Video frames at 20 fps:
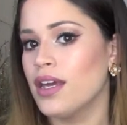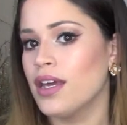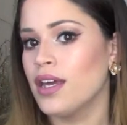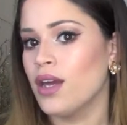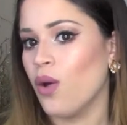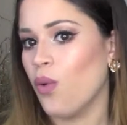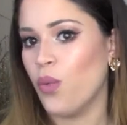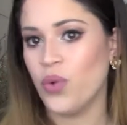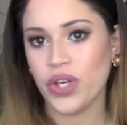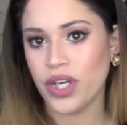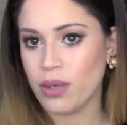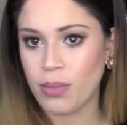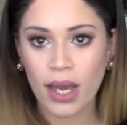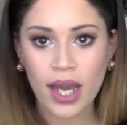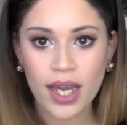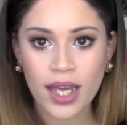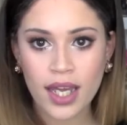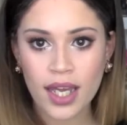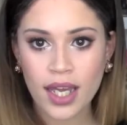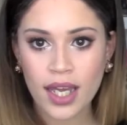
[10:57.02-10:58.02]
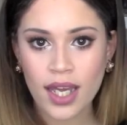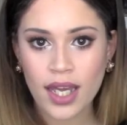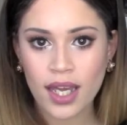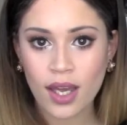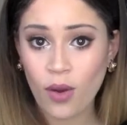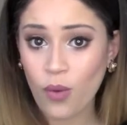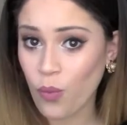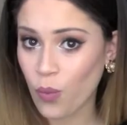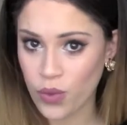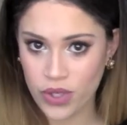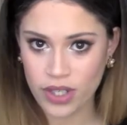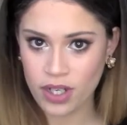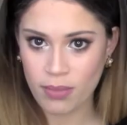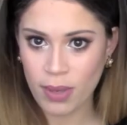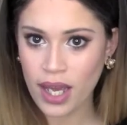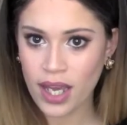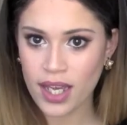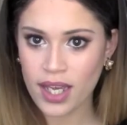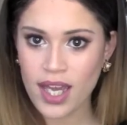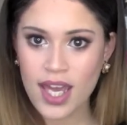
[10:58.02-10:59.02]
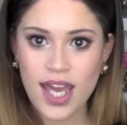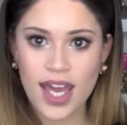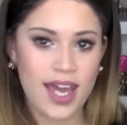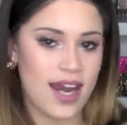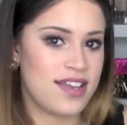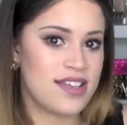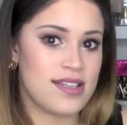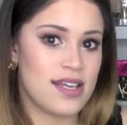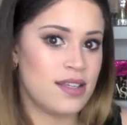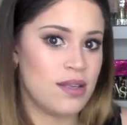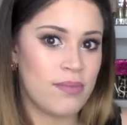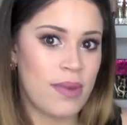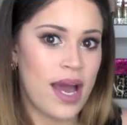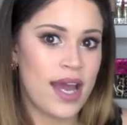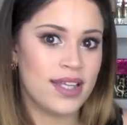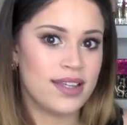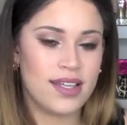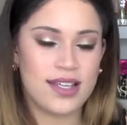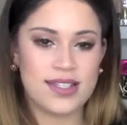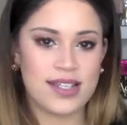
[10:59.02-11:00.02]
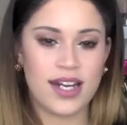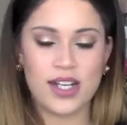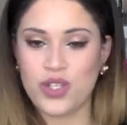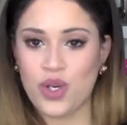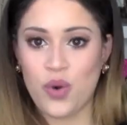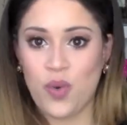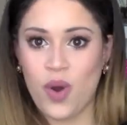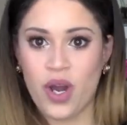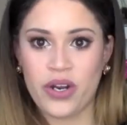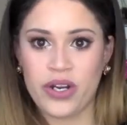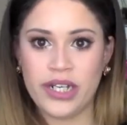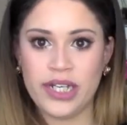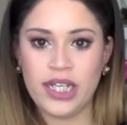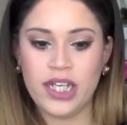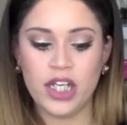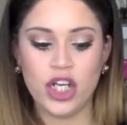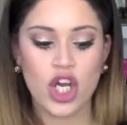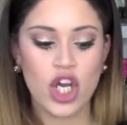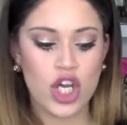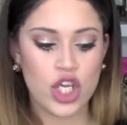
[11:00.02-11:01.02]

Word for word: What are you gonna buy? What are you gonna buy? And I just end up buying things that I don't want or need.